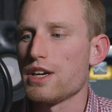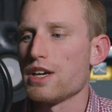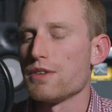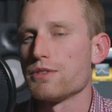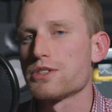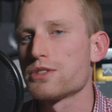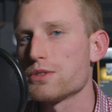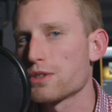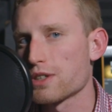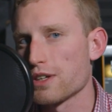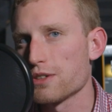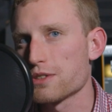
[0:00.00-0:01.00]
If it's too
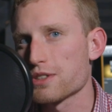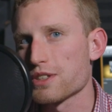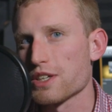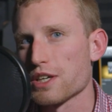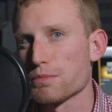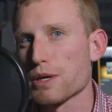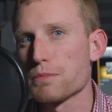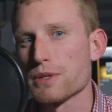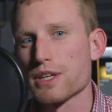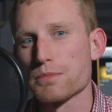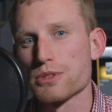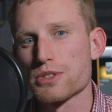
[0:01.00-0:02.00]
close, it might
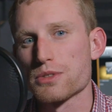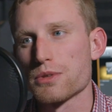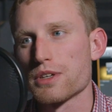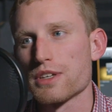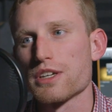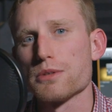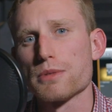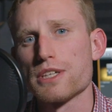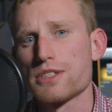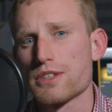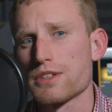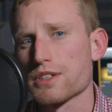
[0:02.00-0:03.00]
become distorted and you might
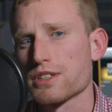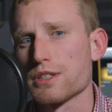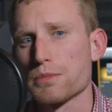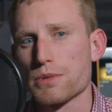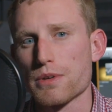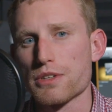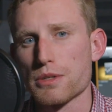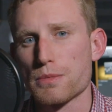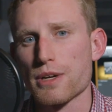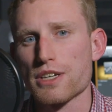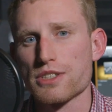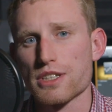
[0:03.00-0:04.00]
start to clip throughout your
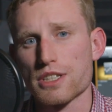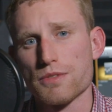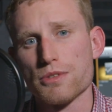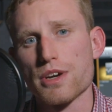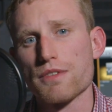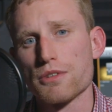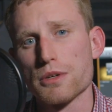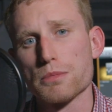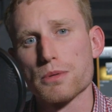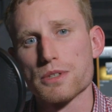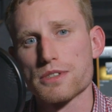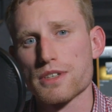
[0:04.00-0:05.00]
project if you have your
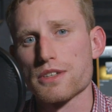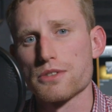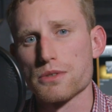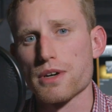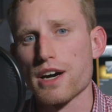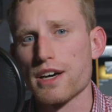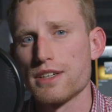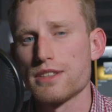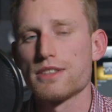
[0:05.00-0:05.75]
input set too high.